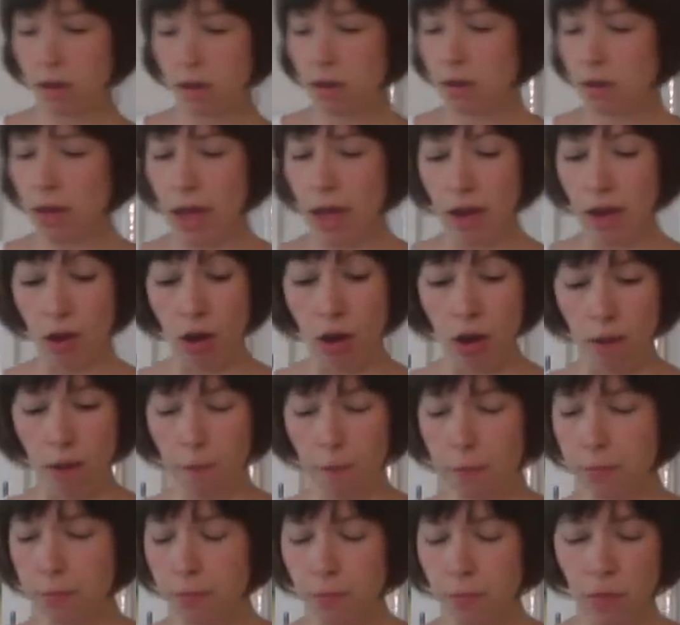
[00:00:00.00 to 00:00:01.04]
at
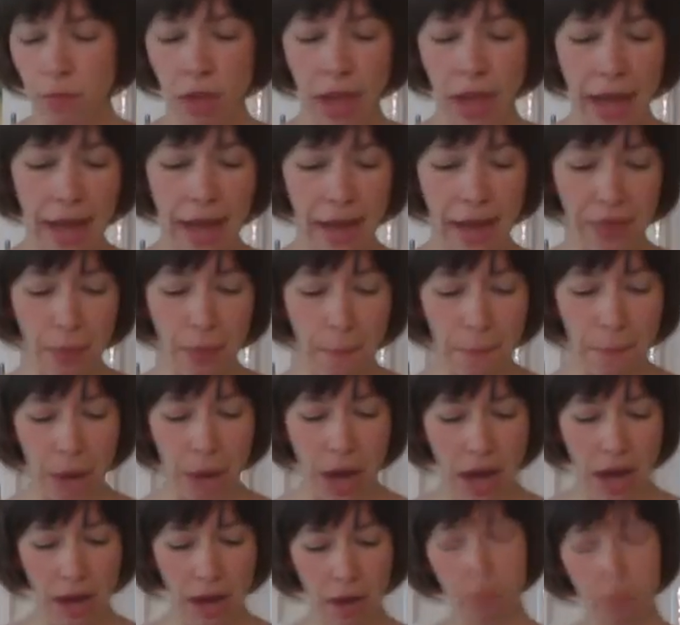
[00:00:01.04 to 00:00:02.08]
all. And at the
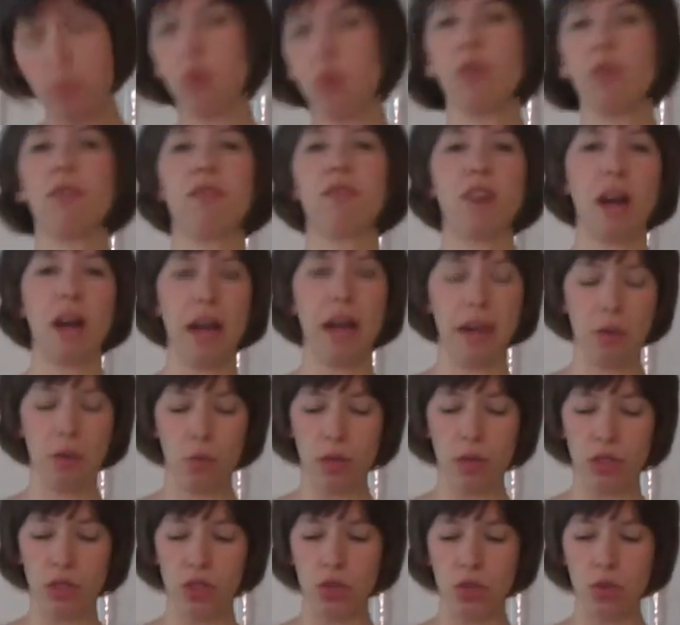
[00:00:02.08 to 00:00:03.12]
bottom, you'll find
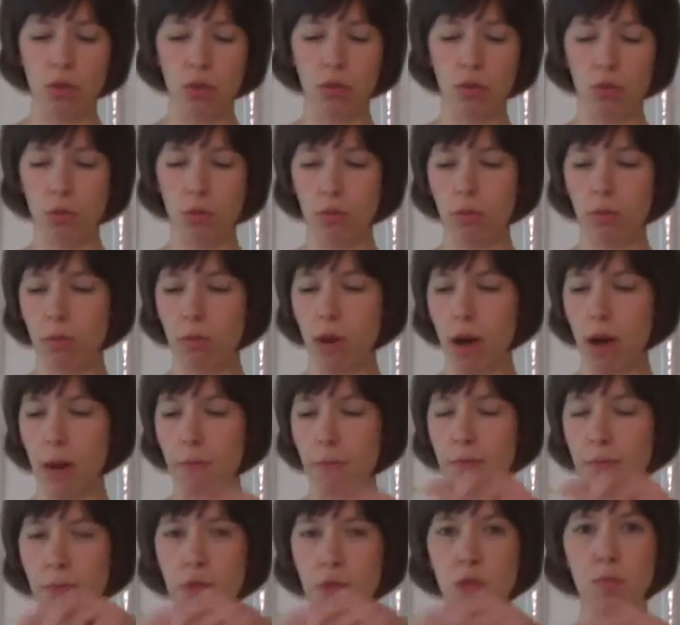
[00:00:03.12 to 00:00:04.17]
once you
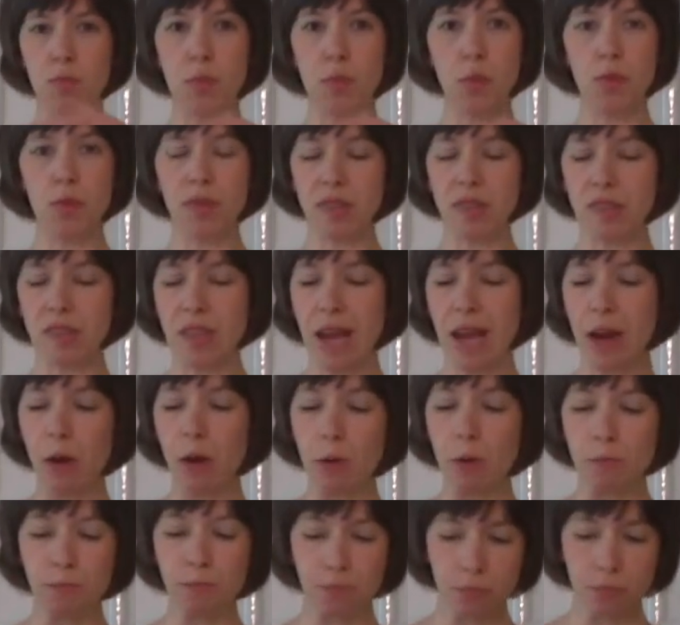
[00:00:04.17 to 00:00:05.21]
spoon this
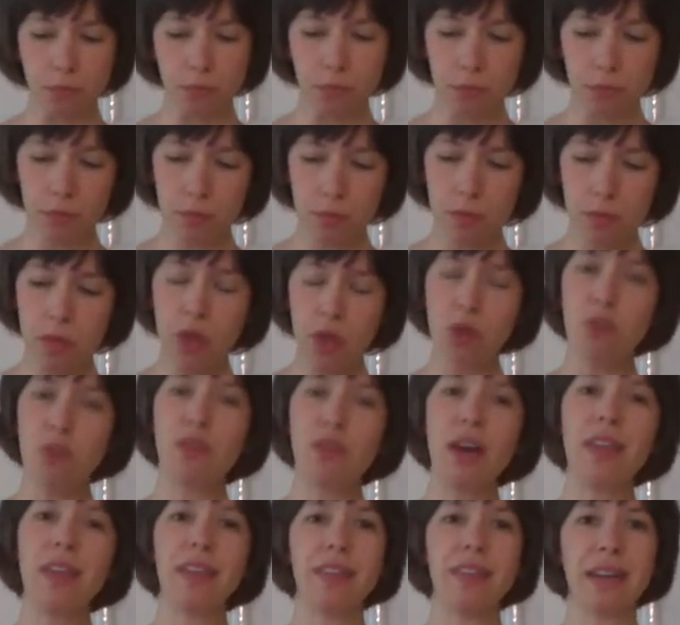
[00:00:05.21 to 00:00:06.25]
out, you'll
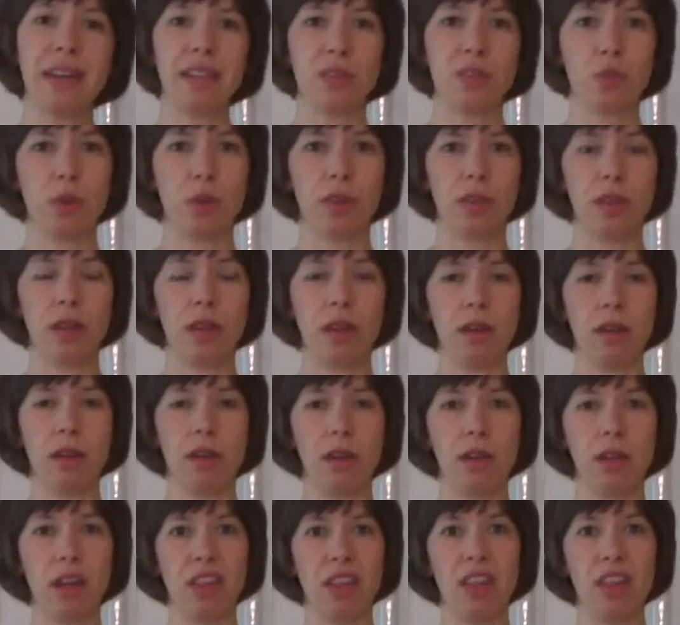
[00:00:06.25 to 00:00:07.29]
find that that's where a
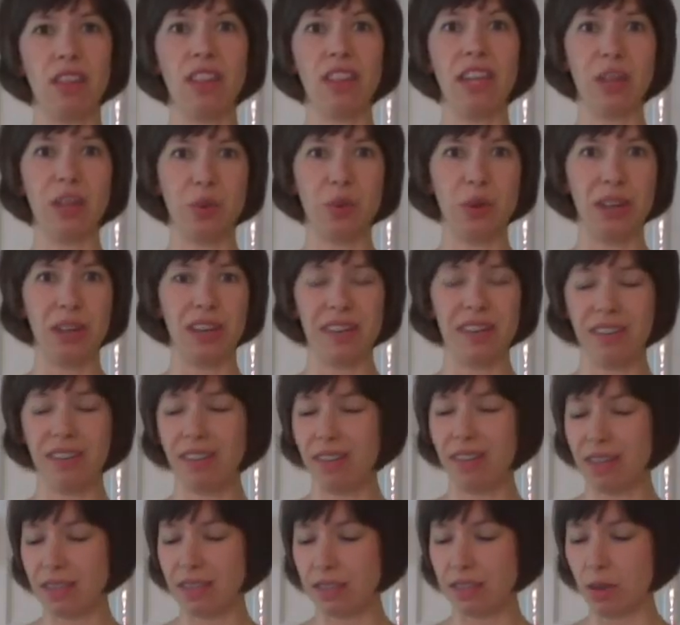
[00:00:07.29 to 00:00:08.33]
lot of the liquid
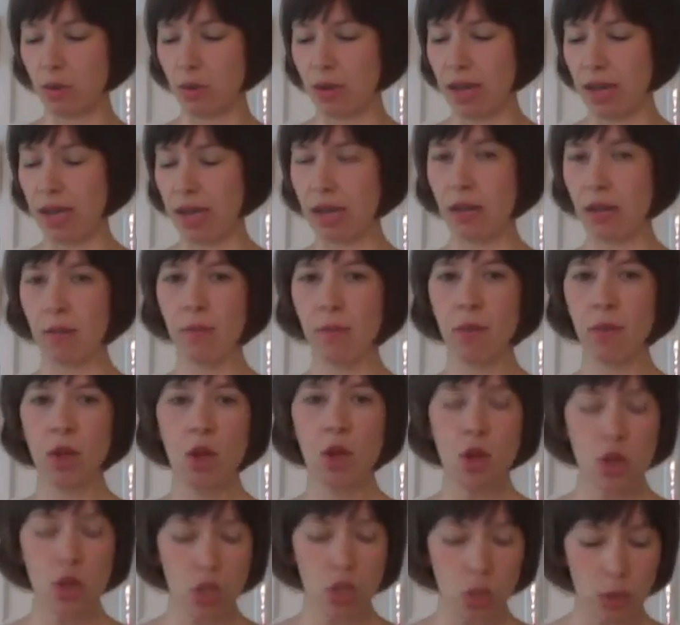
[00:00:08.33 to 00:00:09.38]
is located.
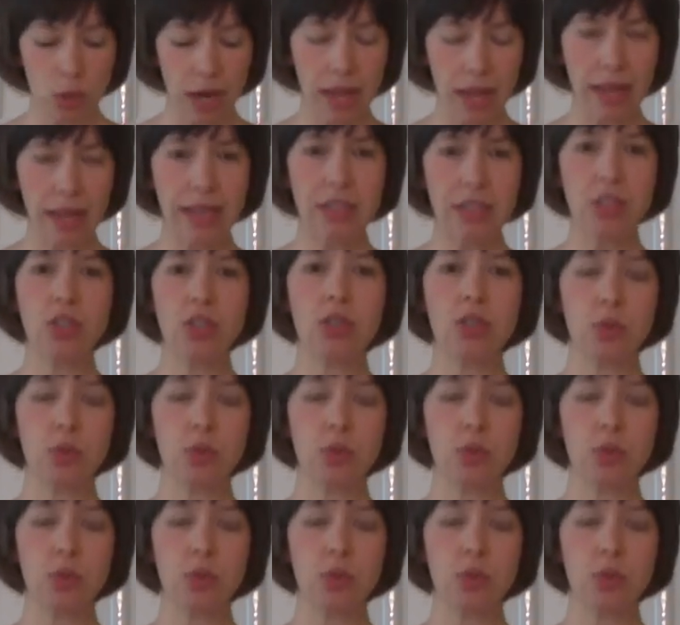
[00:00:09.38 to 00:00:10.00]
So what I like to do